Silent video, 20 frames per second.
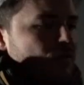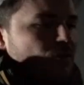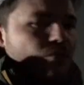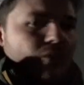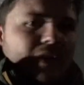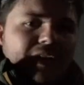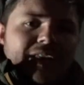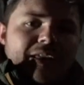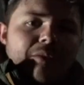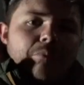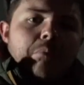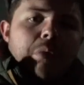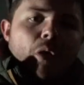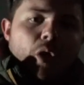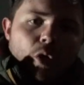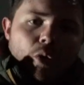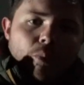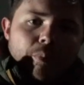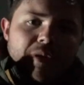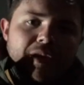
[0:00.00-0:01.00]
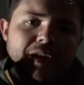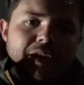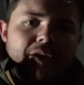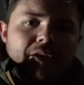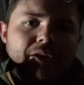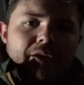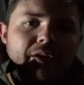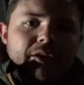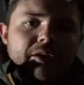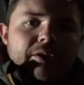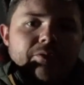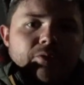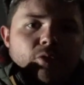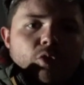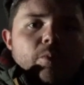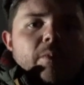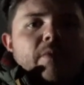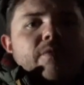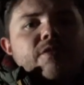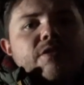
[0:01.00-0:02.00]
a really popular
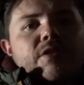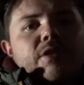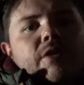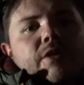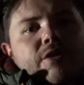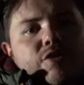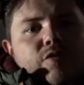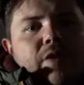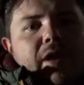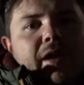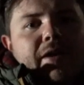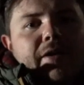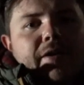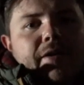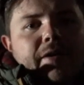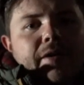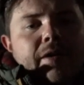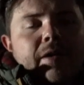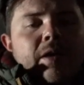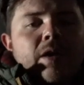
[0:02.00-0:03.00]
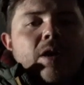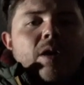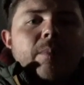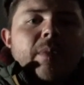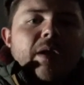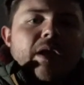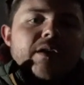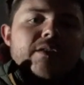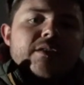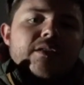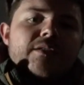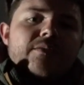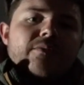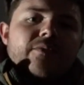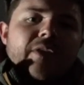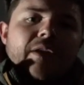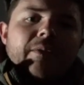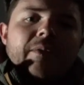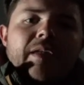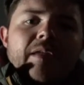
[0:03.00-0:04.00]
form of star tracker because it's
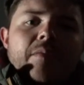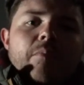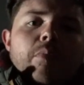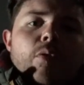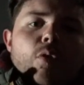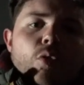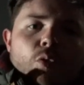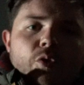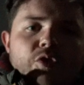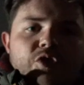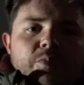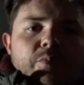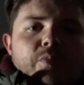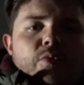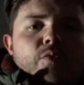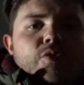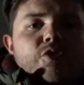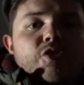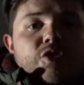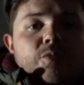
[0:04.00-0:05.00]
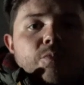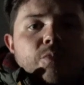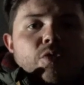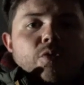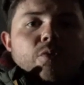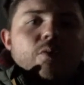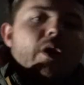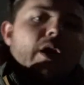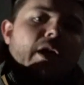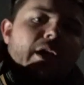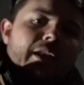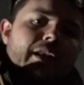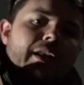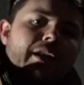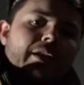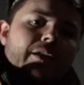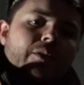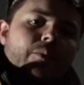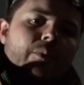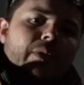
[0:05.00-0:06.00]
very portable, small and
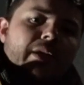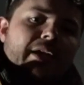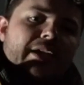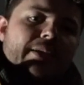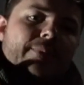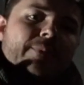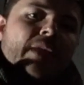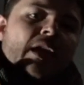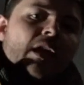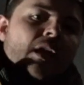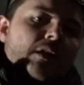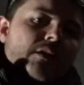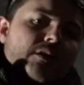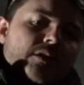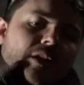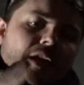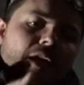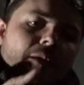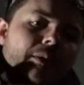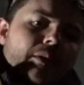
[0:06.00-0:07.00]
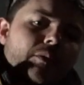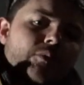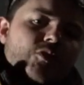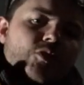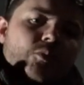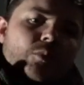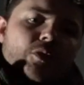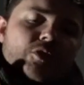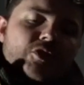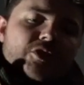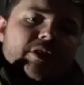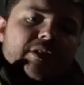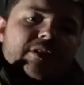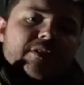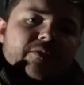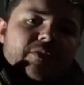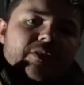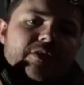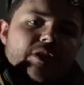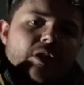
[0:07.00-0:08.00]
lightweight. So carry on to watch this
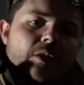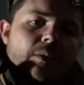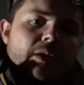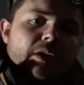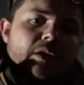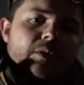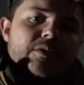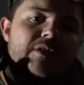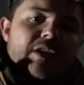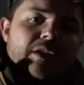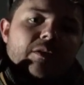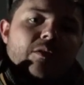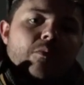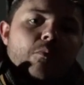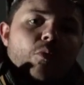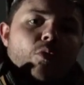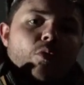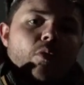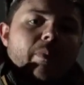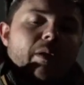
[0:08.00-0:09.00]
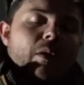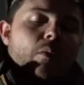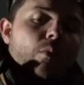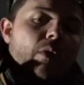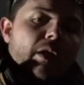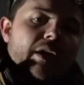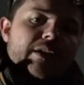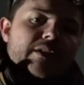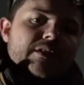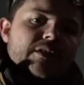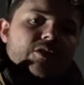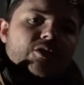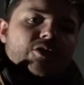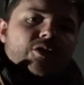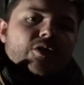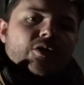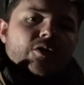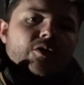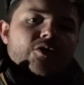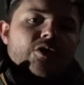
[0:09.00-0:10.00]
video and I'll tell you more about why it's such a
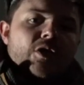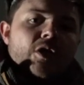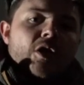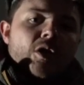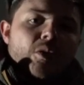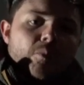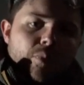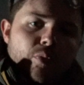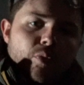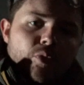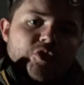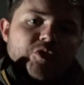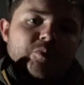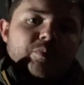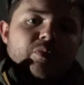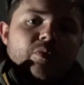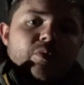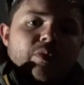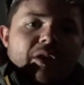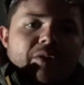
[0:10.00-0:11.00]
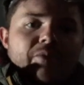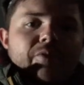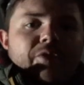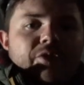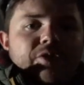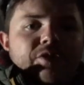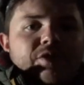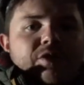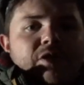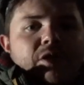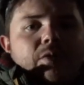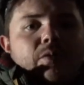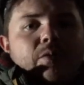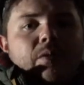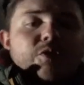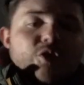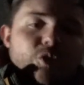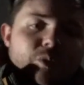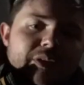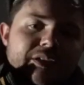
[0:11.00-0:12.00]
good portable and versatile
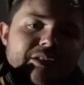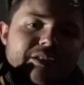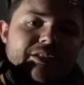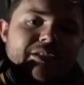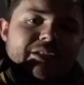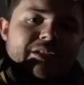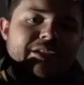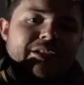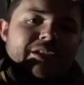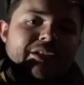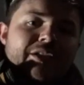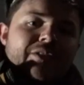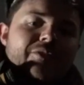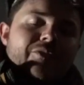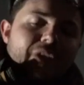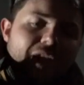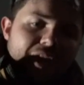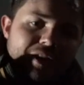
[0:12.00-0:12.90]
choice for